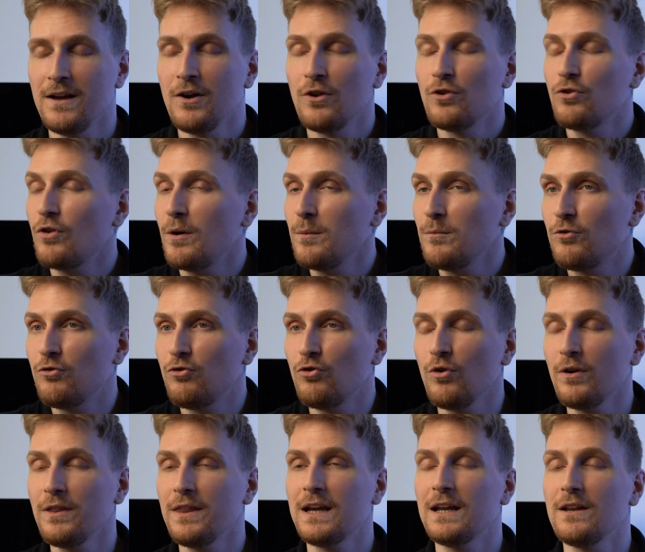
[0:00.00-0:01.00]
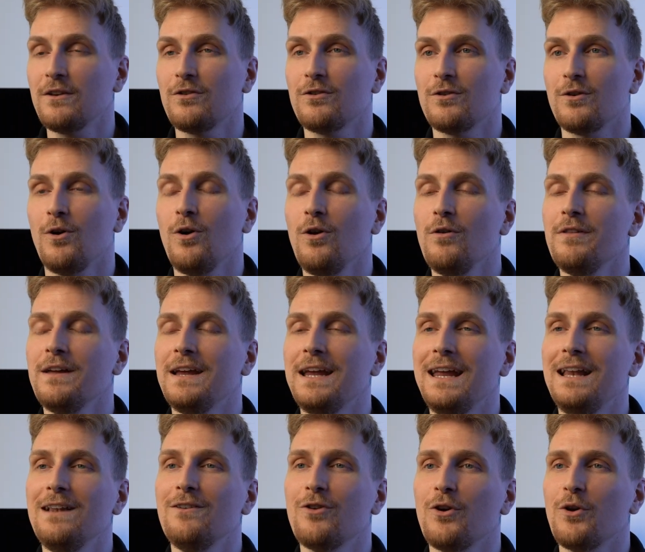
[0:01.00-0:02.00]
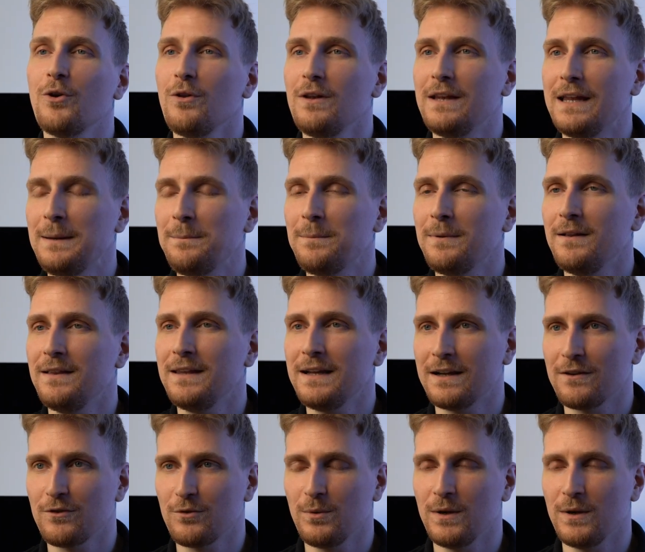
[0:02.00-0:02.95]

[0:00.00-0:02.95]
So I'm sure they can solve the internal link building as